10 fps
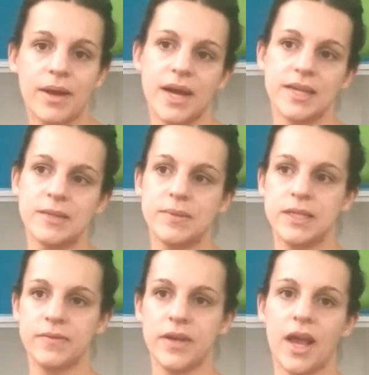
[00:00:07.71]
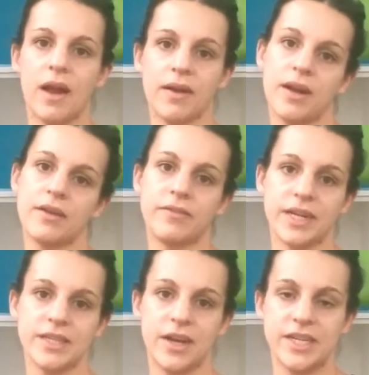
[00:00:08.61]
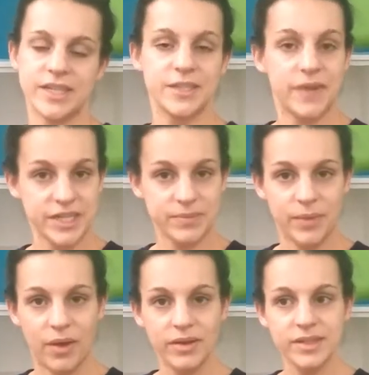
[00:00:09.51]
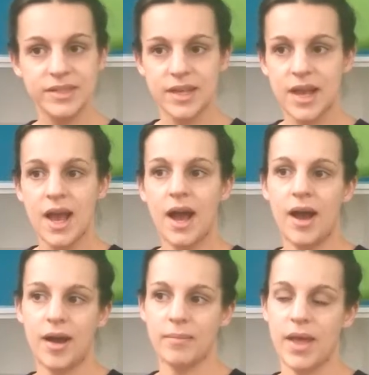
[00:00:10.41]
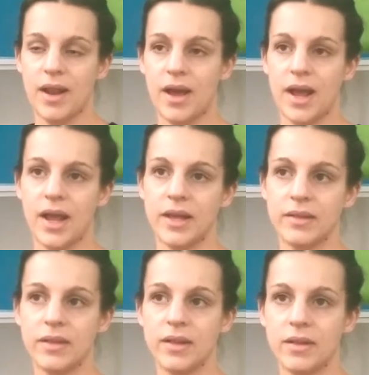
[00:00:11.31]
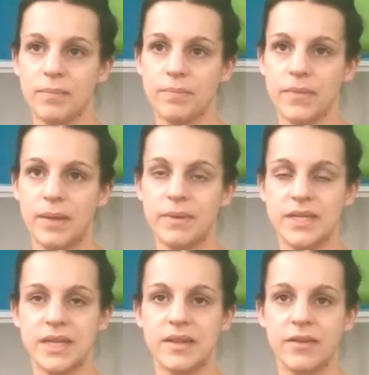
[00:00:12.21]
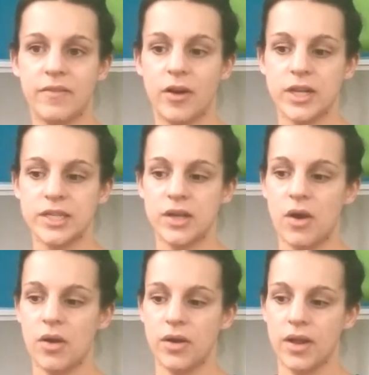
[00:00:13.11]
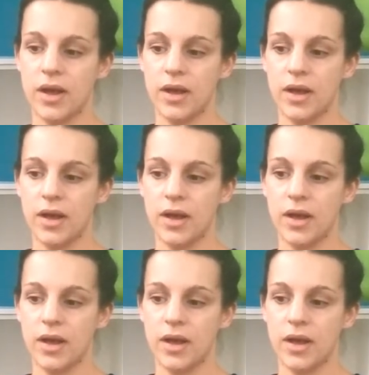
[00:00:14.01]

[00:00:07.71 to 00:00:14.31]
My specific area of research is fashion blogs, and I in particular focus on